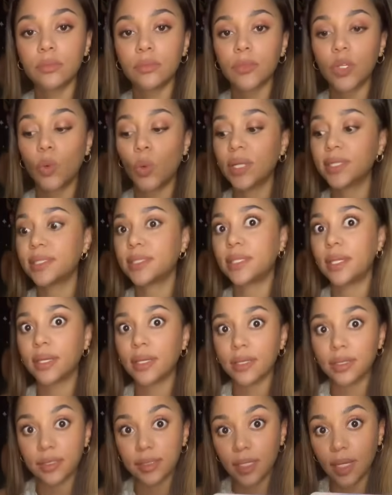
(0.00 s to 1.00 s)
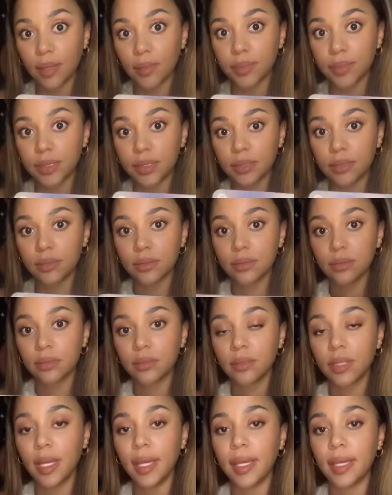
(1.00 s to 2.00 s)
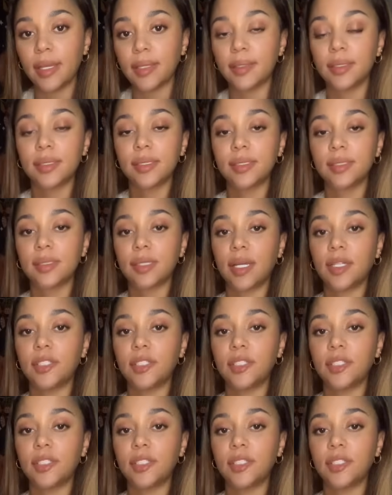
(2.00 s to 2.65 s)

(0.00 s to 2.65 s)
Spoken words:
Once they accept, hey, I